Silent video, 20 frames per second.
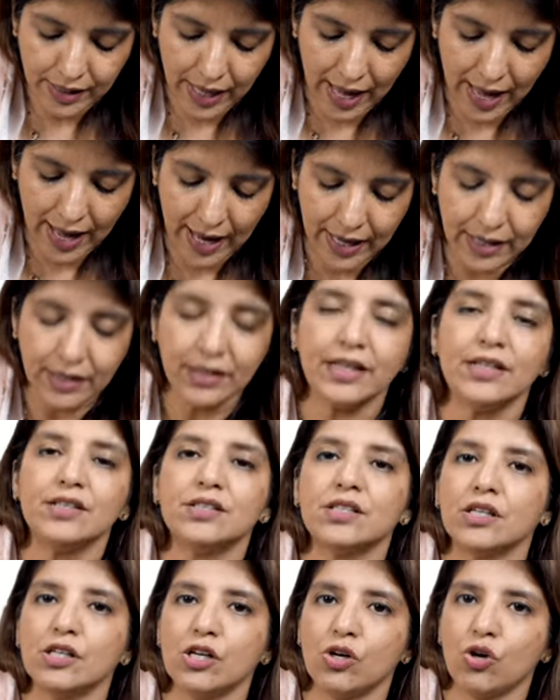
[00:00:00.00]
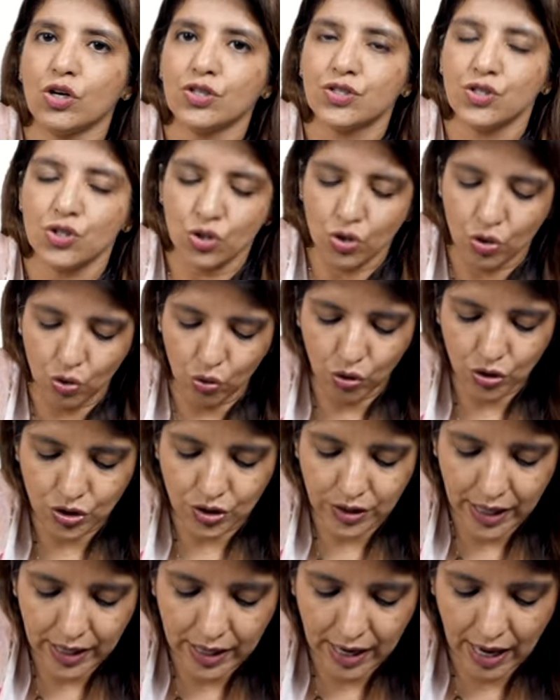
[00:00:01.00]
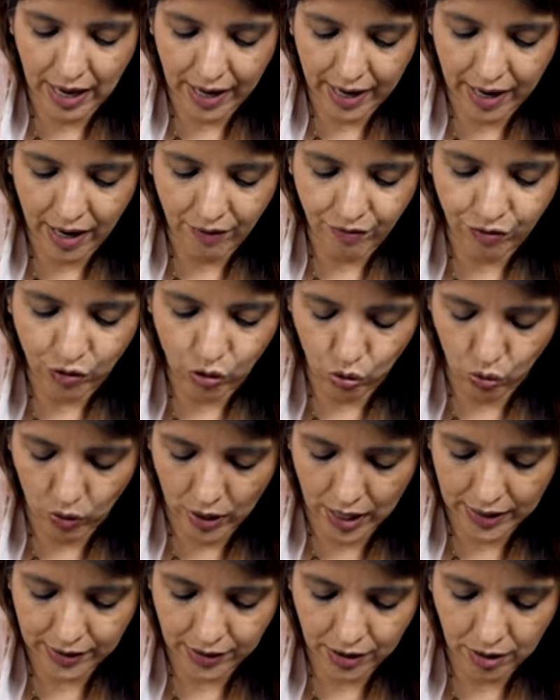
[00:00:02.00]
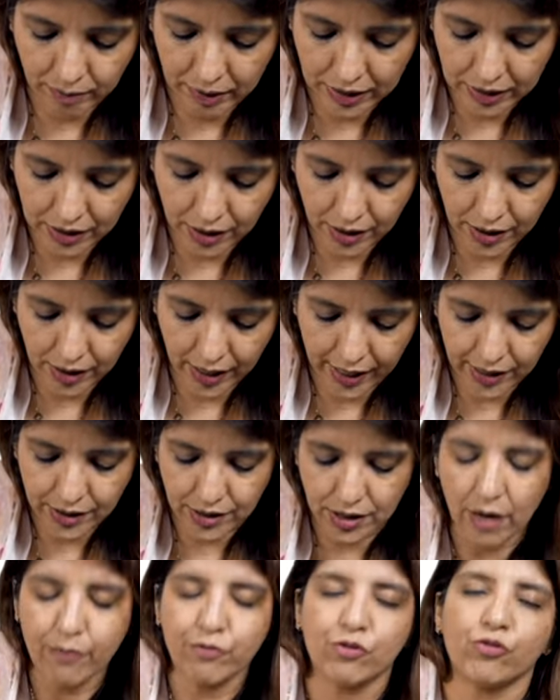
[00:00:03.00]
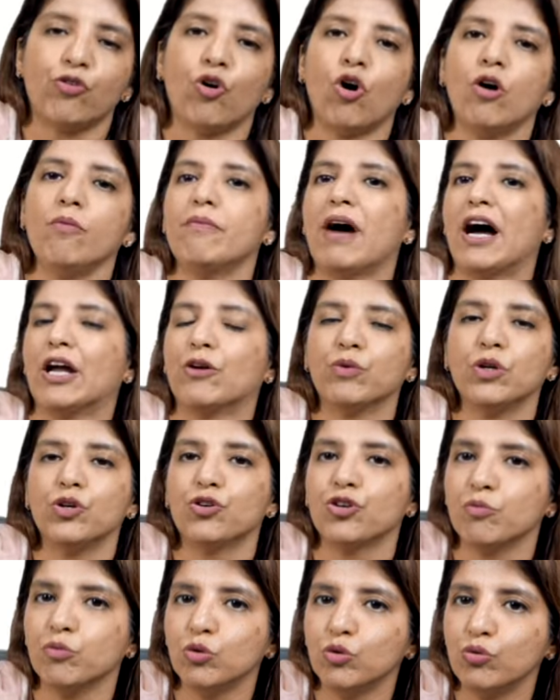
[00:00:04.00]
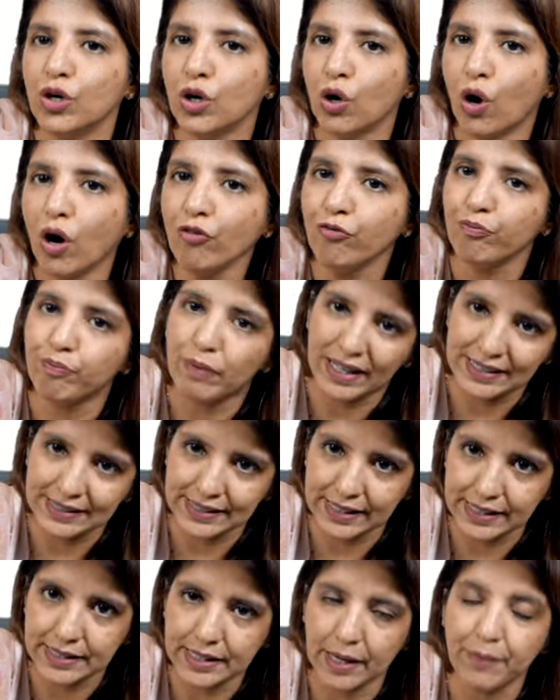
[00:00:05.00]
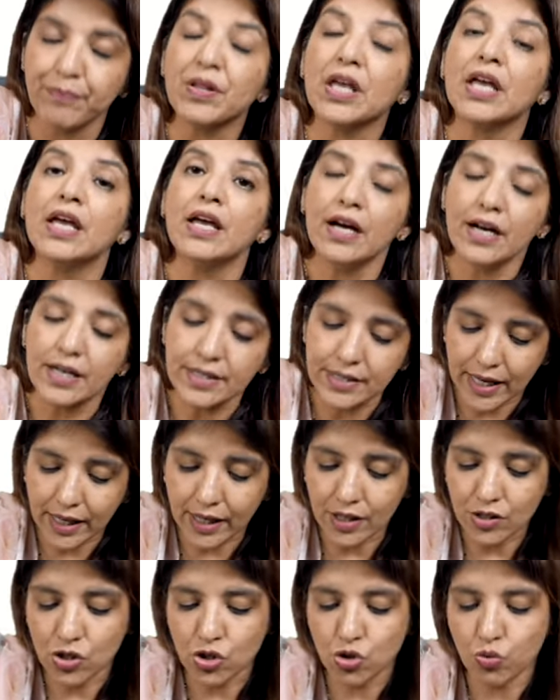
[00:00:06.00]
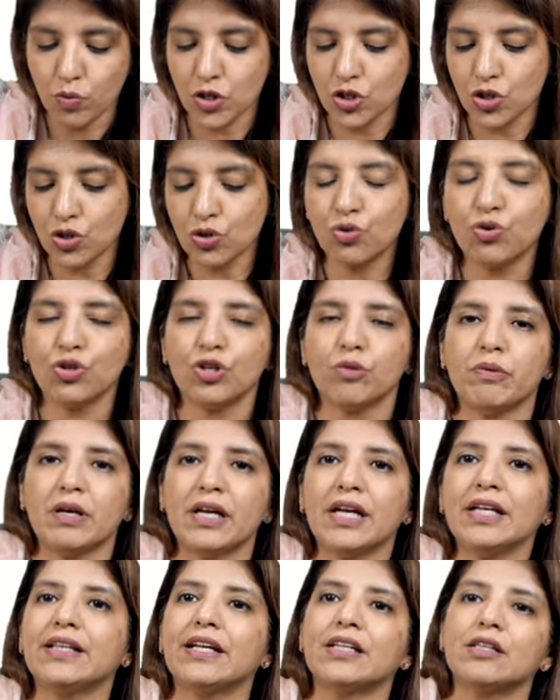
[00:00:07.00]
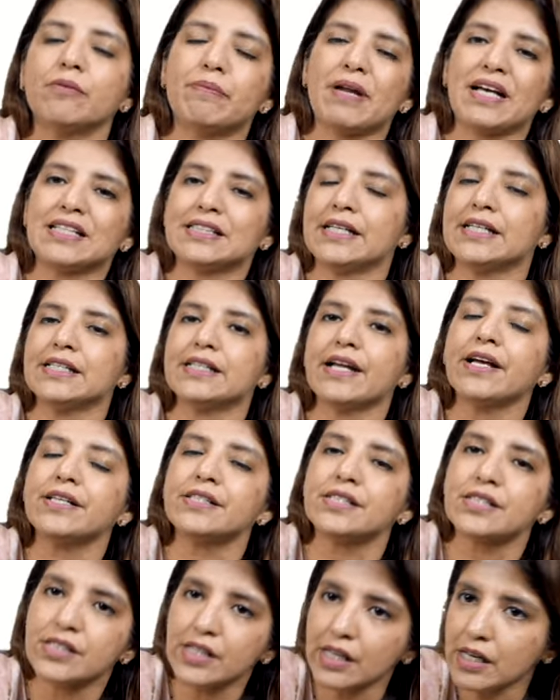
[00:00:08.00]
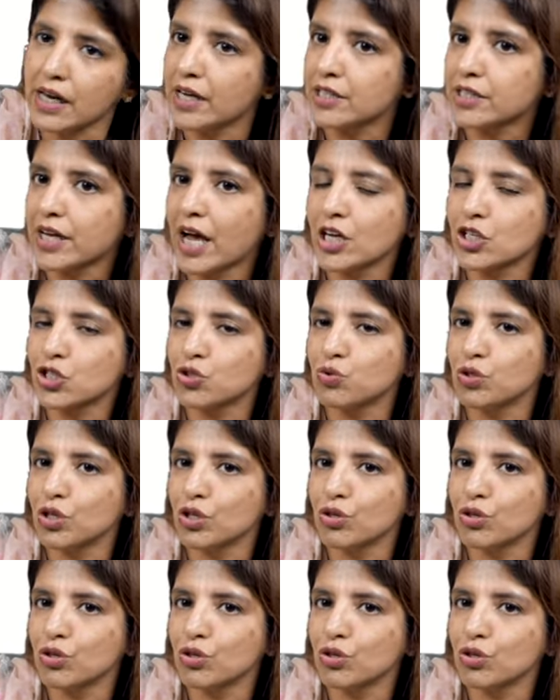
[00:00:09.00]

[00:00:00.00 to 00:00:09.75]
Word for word: and the internal os is closed then i have no other method except for manual removal of placenta a second situation could be that the placenta is still attached to the